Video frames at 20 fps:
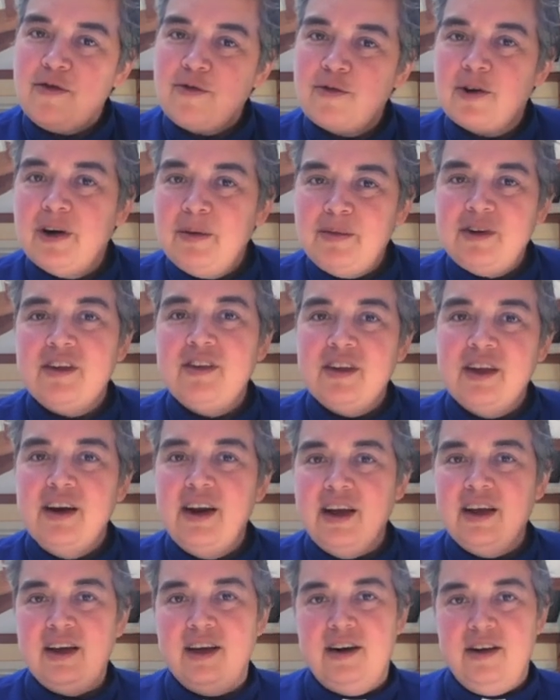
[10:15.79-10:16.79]
framed in the
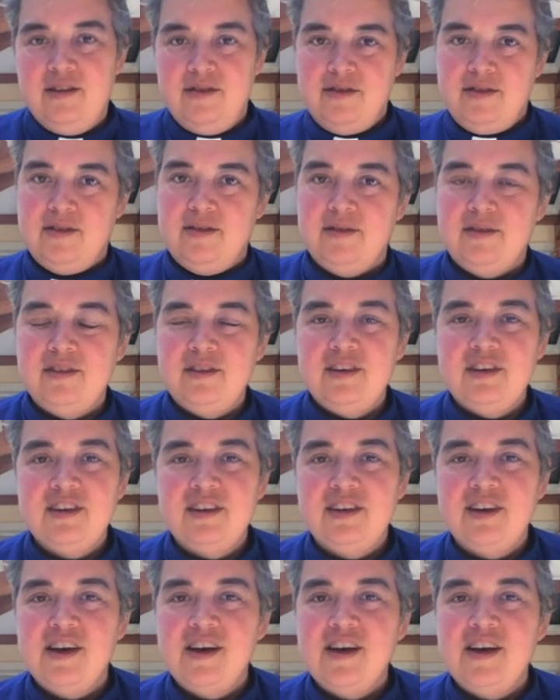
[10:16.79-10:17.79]
negative,
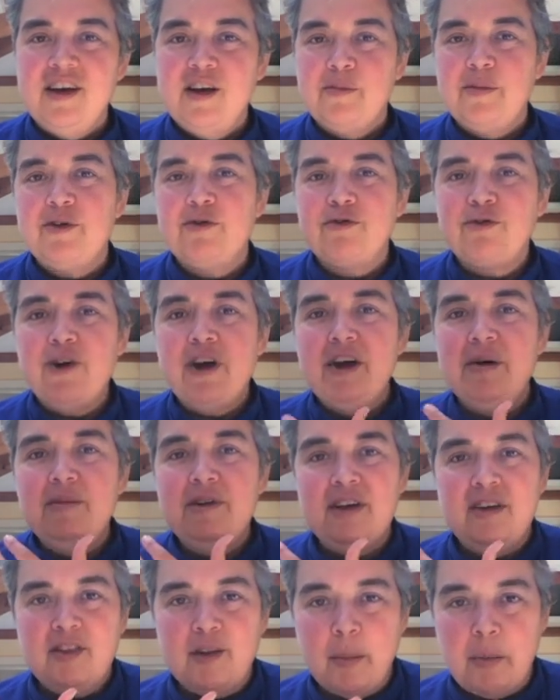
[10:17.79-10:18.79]
but framed
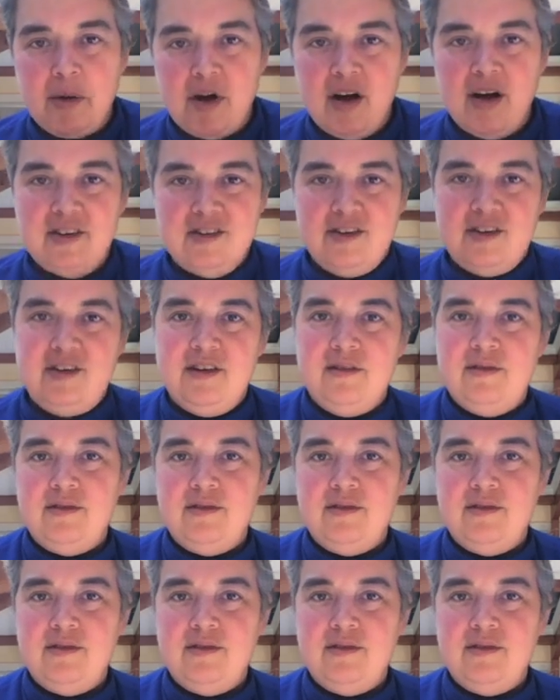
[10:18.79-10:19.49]
in the positive.